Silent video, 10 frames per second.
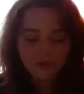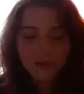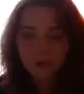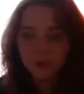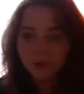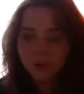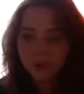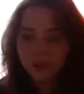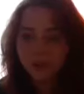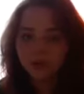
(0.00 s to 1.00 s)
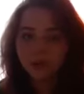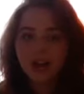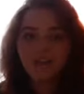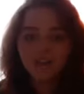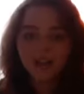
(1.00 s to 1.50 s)
of people who, you know, don't
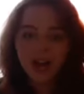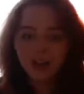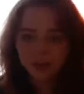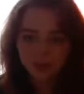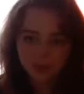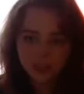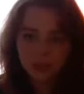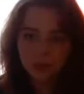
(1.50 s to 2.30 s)
have time to deal